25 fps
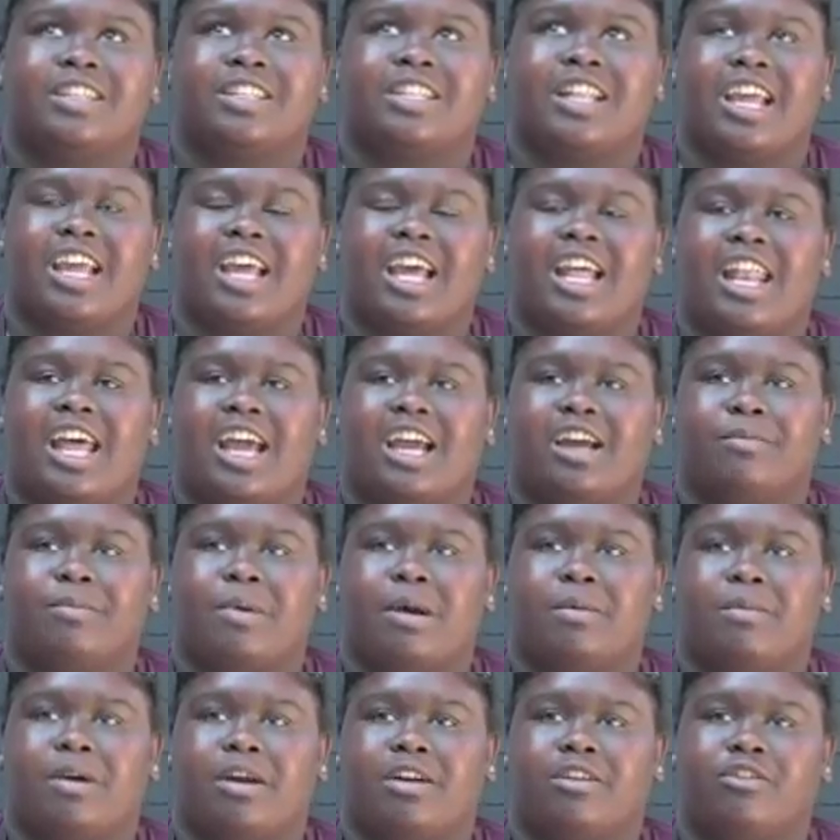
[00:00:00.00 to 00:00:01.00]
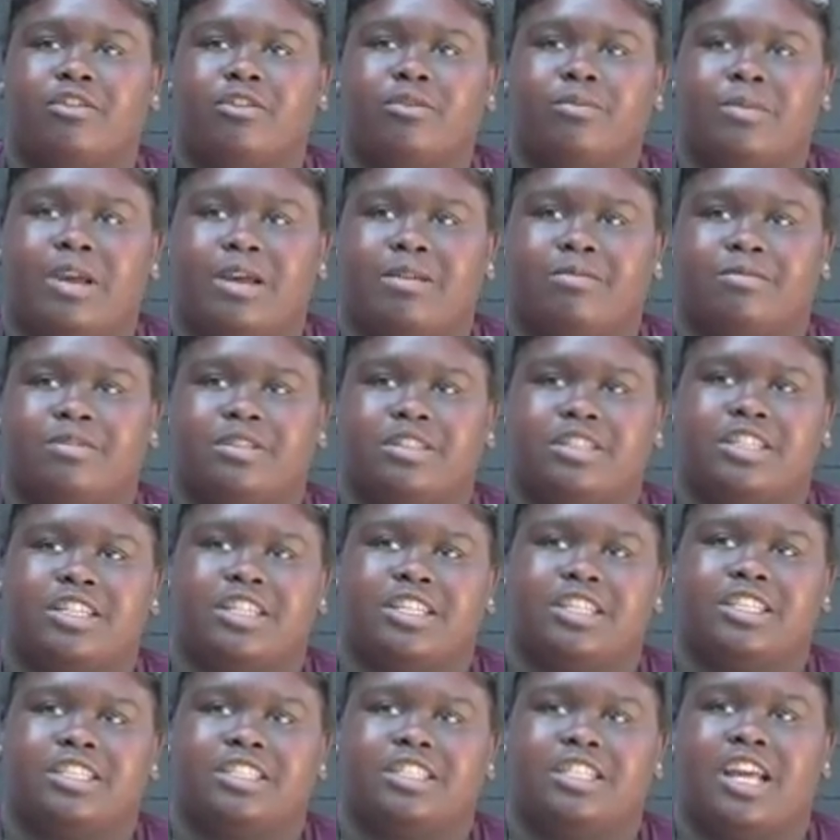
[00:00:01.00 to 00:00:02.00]
Thing I like about my group members
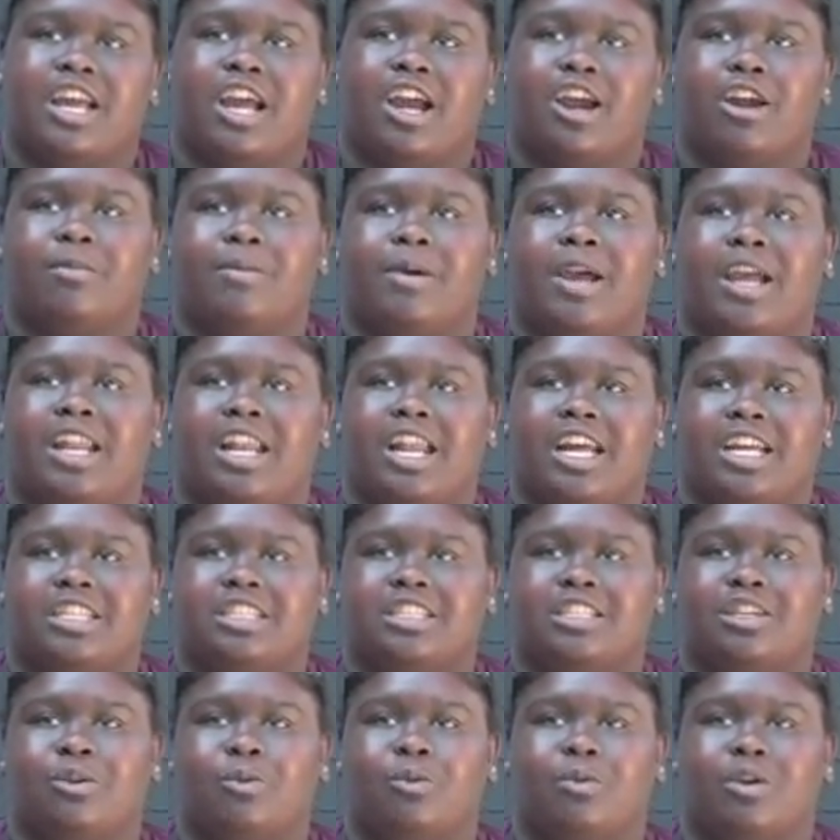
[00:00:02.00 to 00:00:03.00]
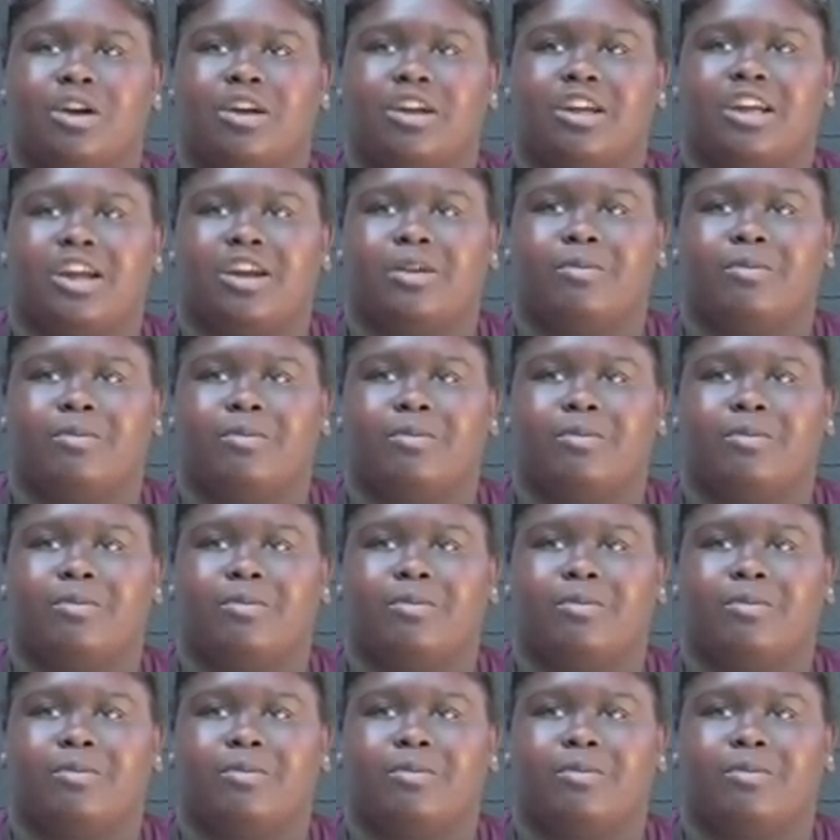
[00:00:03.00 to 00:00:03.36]
is everybody likes to work.